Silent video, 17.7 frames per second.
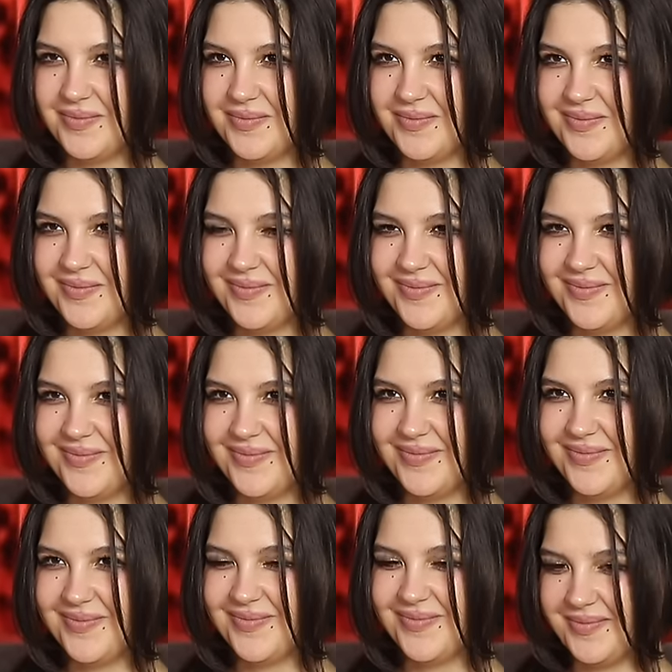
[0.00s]

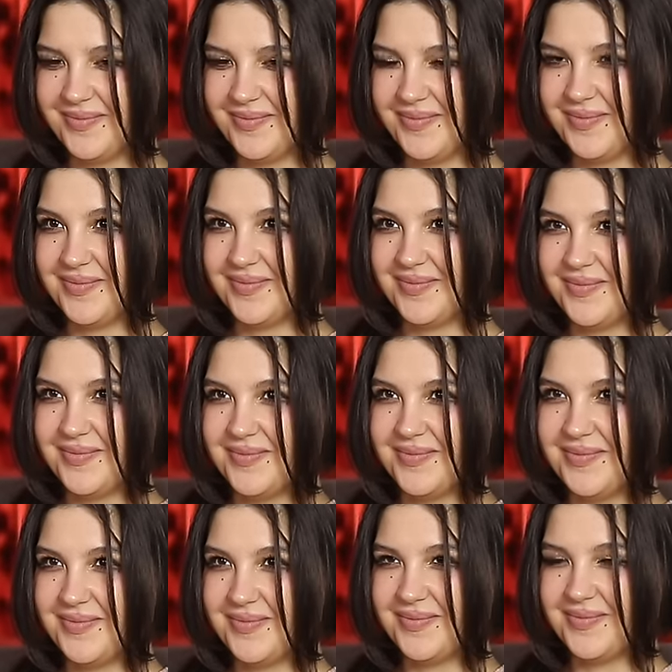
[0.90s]

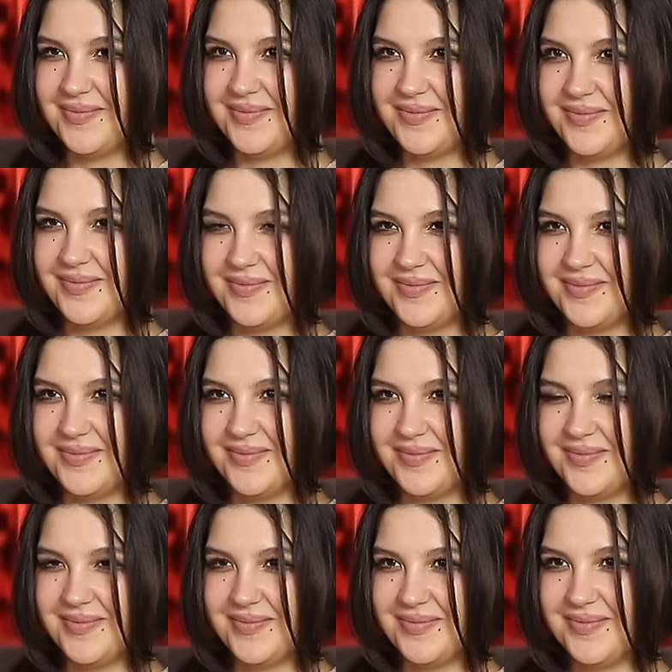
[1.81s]

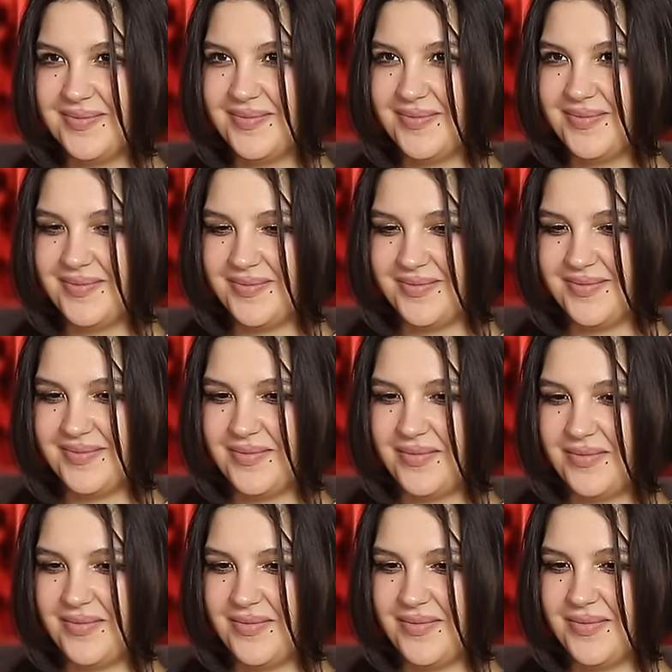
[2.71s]

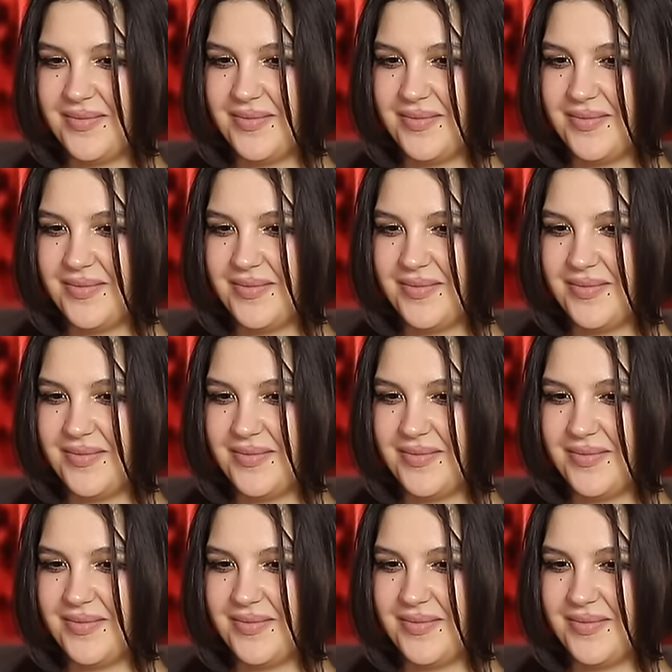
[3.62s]
The person shown says nothing.